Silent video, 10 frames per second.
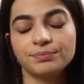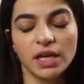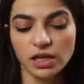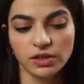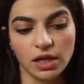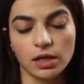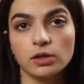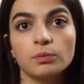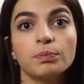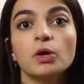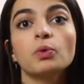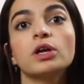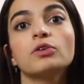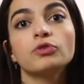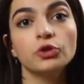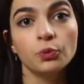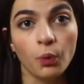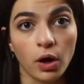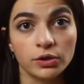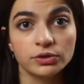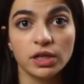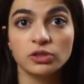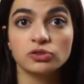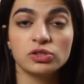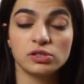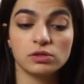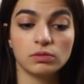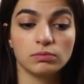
Anything, pick whatever you want and just